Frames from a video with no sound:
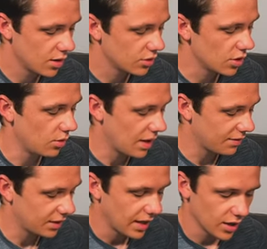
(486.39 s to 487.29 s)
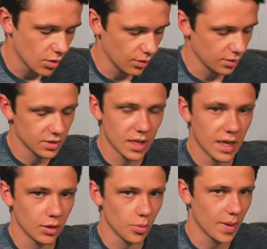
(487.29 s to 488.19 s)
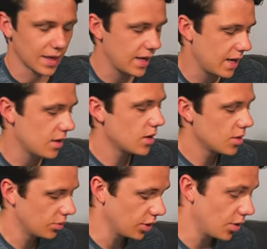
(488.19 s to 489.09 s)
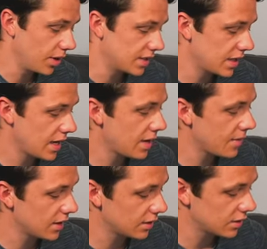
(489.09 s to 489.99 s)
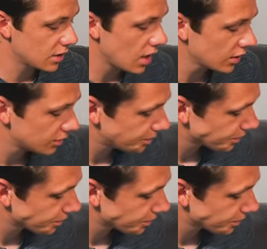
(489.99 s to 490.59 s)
so after they go, they still end up back here, but they're going into there at the start.